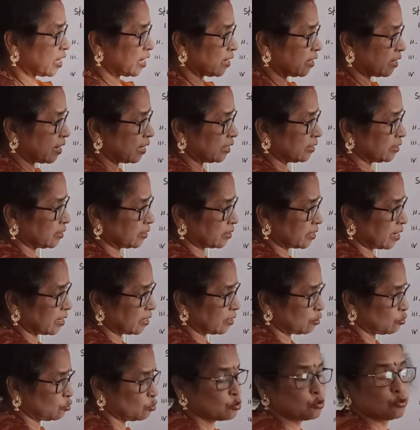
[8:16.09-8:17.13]
and right
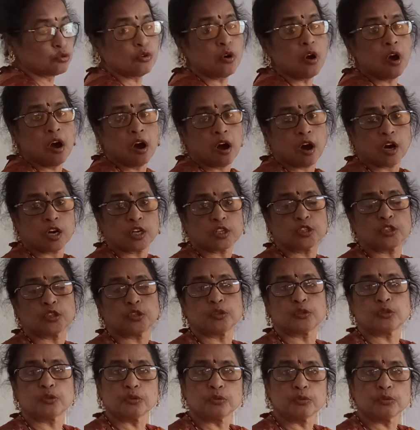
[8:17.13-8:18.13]
side 2, oxygen